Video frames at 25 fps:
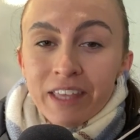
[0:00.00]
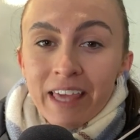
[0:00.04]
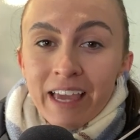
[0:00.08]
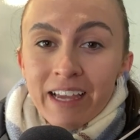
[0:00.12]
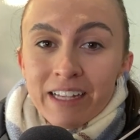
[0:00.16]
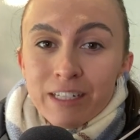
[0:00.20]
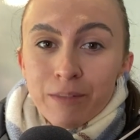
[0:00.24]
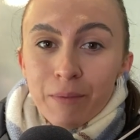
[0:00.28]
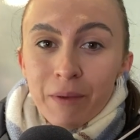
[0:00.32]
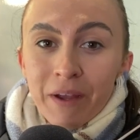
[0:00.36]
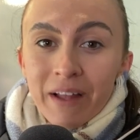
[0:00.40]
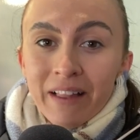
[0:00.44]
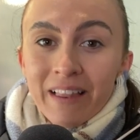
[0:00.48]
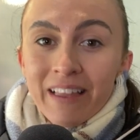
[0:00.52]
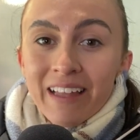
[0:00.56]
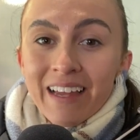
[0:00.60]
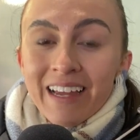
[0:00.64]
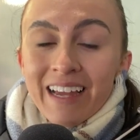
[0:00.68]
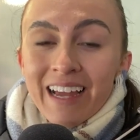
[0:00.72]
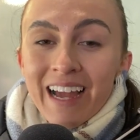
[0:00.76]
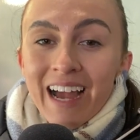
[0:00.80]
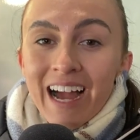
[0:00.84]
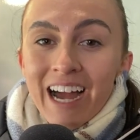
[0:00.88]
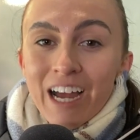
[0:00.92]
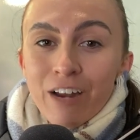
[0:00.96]
Kettlewell
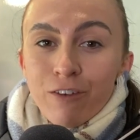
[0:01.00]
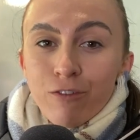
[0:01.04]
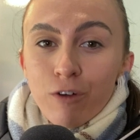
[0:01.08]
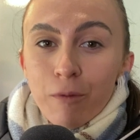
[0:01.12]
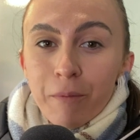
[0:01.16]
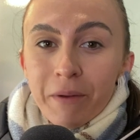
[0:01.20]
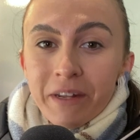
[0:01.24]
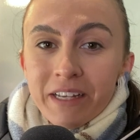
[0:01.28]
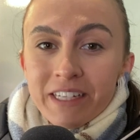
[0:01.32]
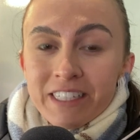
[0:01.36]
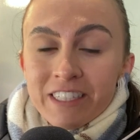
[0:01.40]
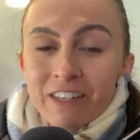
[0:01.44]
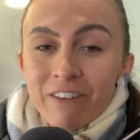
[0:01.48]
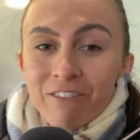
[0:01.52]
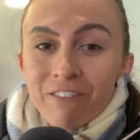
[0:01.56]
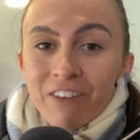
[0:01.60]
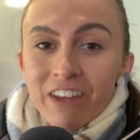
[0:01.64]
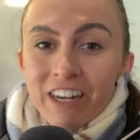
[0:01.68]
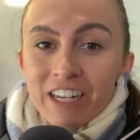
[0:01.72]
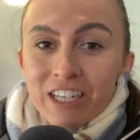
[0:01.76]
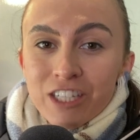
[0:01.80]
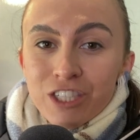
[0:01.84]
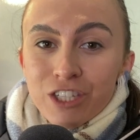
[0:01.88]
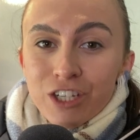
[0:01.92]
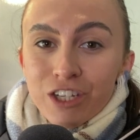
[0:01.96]
and Robin Nielsen
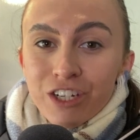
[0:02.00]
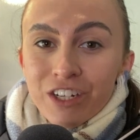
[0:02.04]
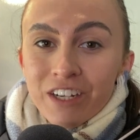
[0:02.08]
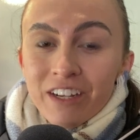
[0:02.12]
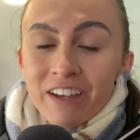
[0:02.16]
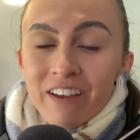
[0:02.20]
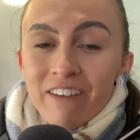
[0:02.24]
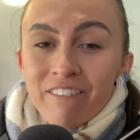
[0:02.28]
very soon.